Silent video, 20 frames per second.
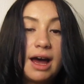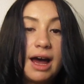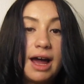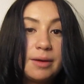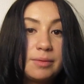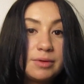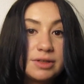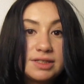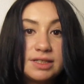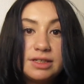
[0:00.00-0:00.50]

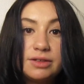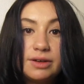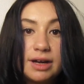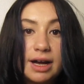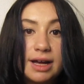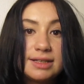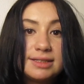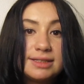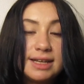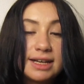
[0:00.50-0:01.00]
I will see you
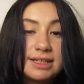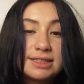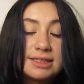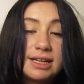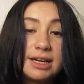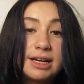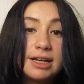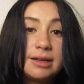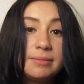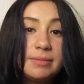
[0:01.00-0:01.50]
guys next
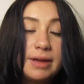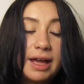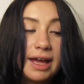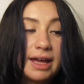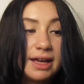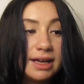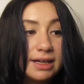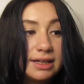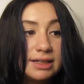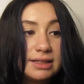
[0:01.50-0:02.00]
time,
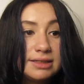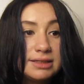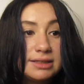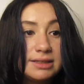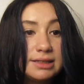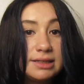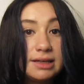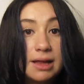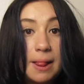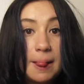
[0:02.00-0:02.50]

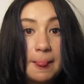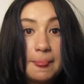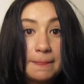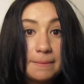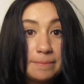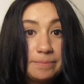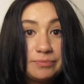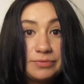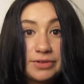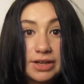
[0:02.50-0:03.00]
and
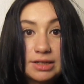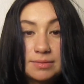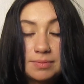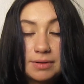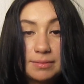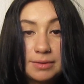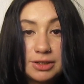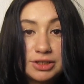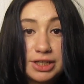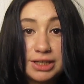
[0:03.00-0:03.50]
that's
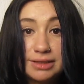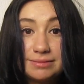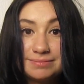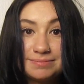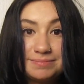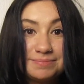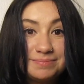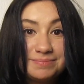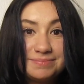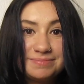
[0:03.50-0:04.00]
pretty much it.
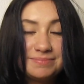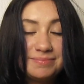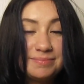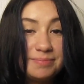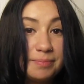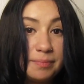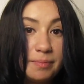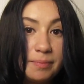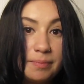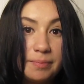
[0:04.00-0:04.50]

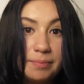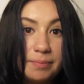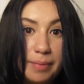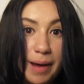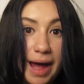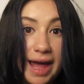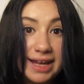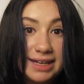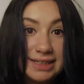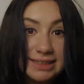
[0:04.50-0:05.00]

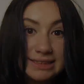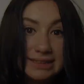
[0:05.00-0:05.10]
Bye.